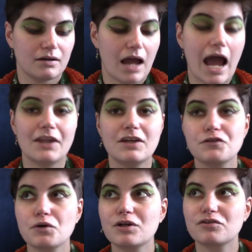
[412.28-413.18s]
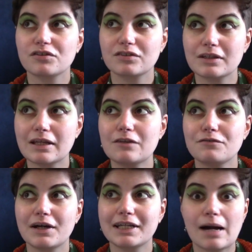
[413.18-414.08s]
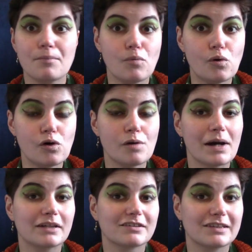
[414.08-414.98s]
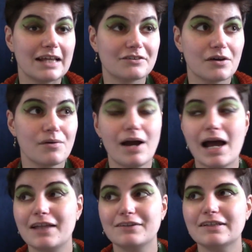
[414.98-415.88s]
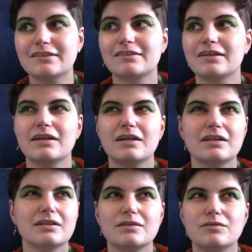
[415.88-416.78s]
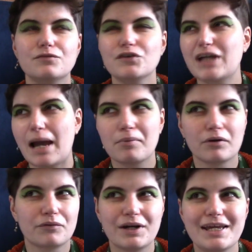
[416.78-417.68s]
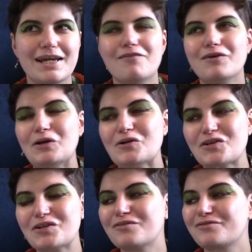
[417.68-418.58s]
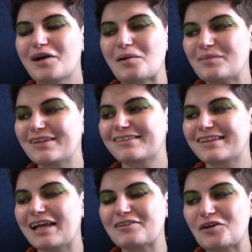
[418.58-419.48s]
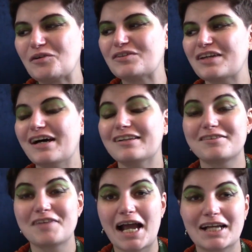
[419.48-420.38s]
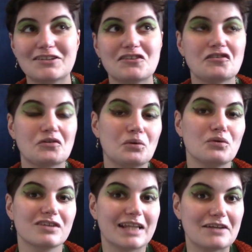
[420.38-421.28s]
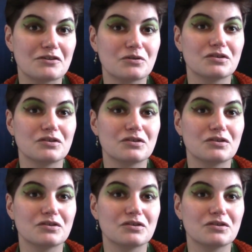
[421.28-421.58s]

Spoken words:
And if you're interested in finding out more about the stiletto and this vocabulary evolution from stilettos as daggers to stilettos